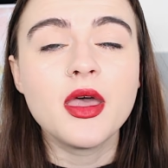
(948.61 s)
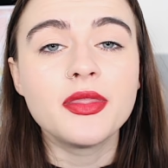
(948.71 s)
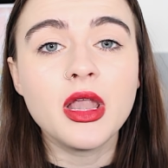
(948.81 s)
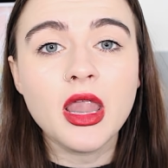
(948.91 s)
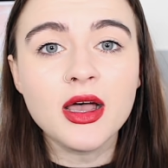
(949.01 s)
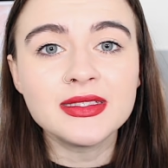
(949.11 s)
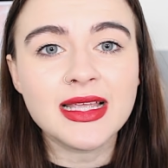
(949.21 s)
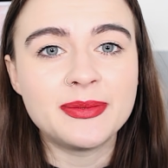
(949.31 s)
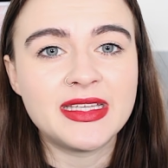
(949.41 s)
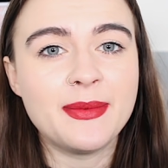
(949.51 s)
The last
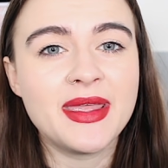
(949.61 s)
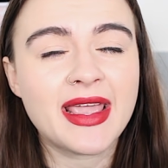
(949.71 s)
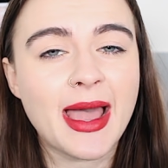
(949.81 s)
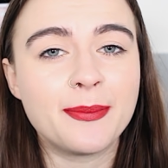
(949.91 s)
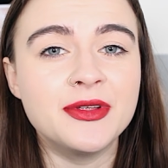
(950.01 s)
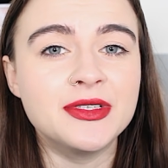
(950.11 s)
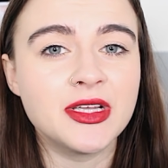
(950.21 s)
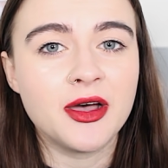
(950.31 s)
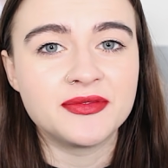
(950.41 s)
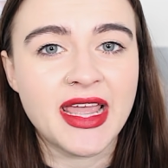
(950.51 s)
epidemic happened
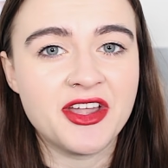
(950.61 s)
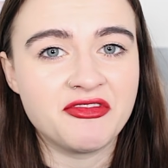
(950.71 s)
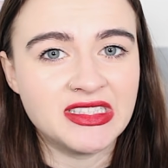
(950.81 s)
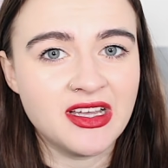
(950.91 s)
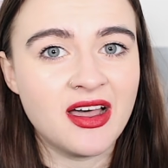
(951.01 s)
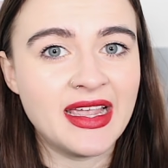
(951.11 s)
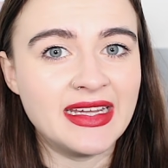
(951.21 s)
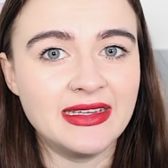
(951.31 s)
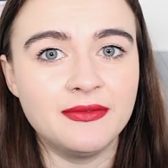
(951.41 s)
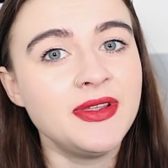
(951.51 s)
after Henry
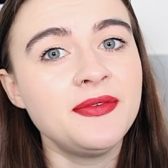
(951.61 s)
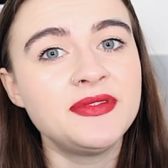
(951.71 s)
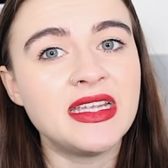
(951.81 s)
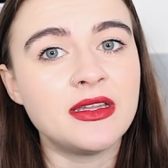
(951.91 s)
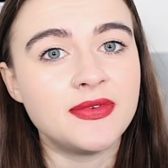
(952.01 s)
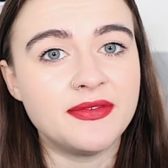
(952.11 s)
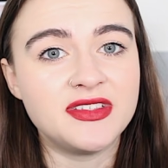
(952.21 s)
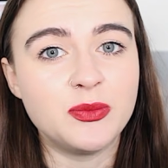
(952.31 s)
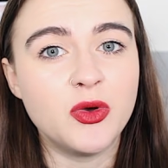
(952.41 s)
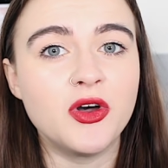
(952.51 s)
died in
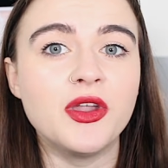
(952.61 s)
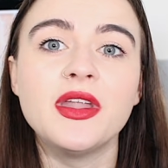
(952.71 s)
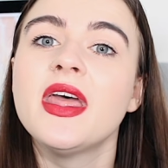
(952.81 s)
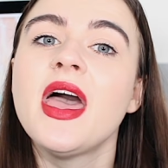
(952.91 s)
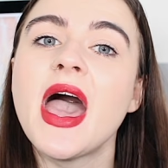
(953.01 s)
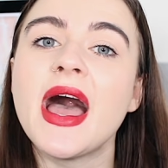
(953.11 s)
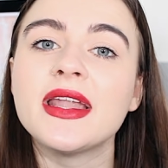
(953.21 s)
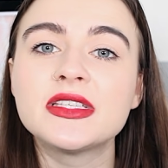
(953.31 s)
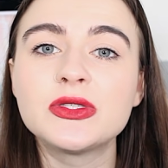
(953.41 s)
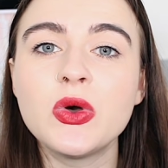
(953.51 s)
1551,
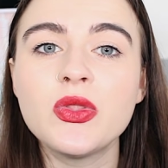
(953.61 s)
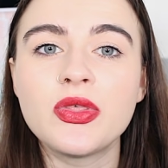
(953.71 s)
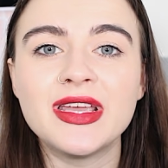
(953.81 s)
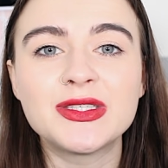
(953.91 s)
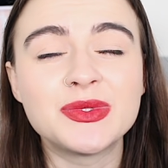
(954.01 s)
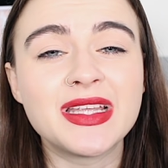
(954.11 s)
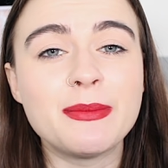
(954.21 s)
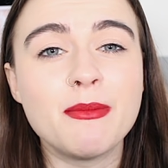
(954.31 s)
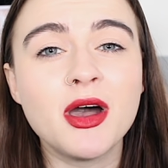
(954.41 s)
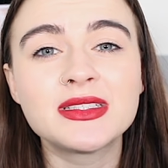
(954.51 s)
and it saw that this was
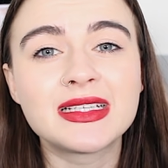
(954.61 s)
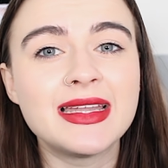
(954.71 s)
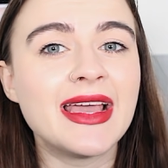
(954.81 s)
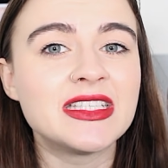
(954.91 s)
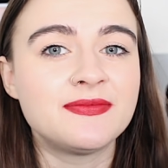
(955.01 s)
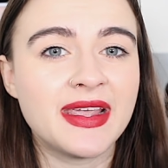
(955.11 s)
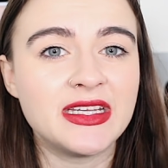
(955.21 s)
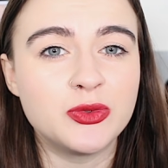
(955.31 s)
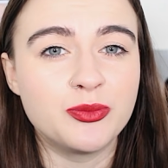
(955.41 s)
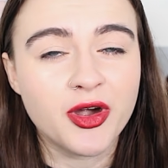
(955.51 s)
a much less
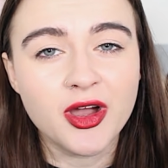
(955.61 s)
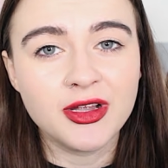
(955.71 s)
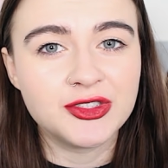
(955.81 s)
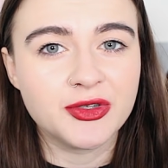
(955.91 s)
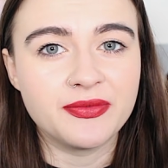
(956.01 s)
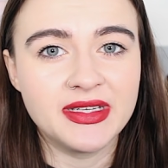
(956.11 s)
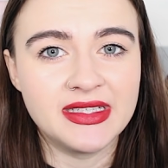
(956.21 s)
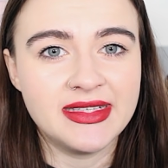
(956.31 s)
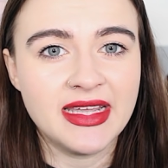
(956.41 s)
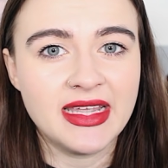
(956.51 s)
fatal branch of the
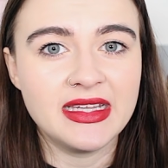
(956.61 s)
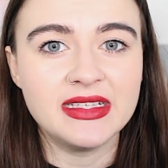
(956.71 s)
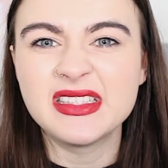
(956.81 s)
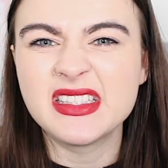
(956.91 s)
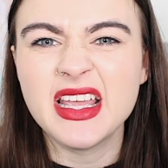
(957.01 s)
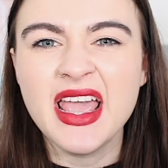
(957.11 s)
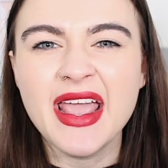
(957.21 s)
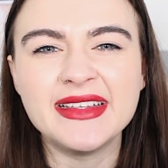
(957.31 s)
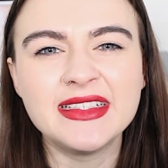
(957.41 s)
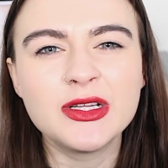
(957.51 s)
disease.
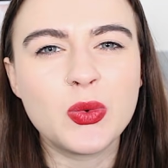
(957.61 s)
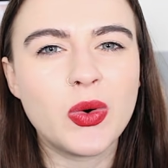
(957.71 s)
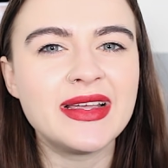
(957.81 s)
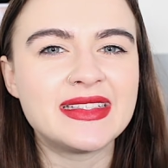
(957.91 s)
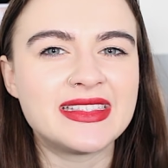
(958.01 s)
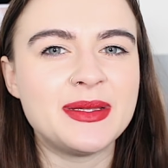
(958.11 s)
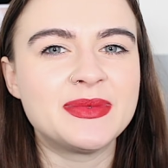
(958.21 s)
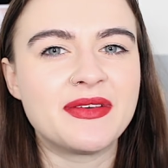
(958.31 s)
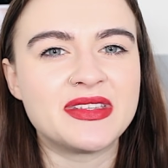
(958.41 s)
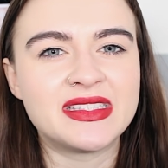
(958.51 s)
It didn't quite seem
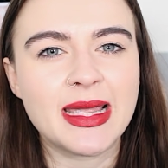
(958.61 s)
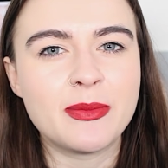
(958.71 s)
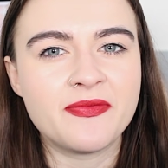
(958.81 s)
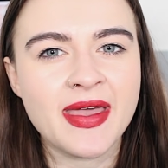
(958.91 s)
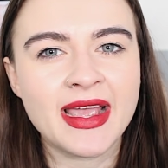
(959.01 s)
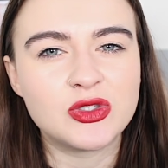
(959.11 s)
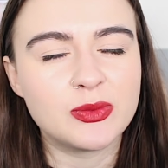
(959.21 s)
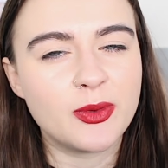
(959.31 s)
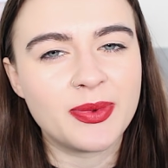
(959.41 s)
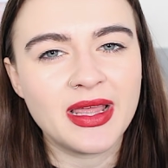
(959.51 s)
to have the same effect on
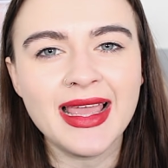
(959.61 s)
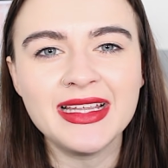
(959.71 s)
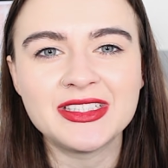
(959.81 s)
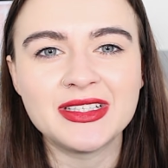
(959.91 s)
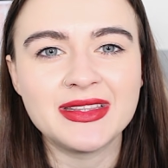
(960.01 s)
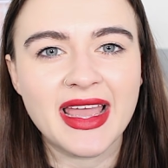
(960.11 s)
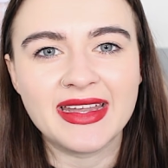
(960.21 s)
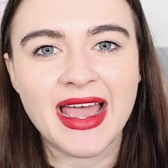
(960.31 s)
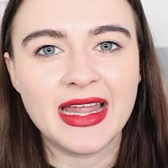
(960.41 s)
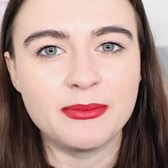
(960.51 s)
the population that
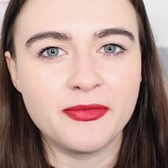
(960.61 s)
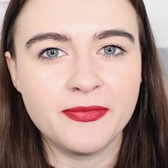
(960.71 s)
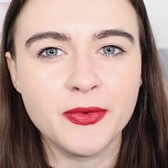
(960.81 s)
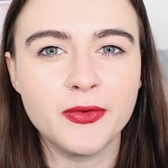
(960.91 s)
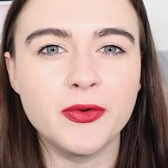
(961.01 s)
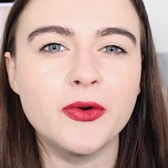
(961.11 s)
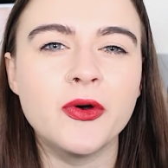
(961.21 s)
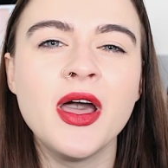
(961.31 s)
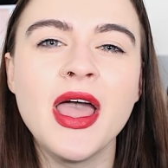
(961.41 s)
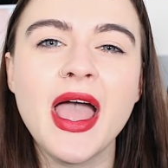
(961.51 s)
it had
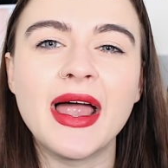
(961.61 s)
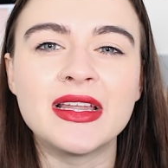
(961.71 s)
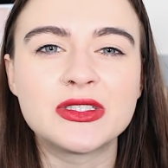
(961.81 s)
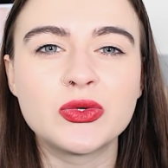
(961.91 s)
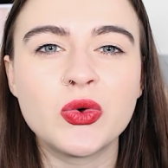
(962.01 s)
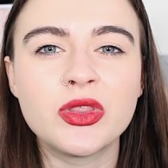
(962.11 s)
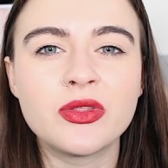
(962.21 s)
before, and it saw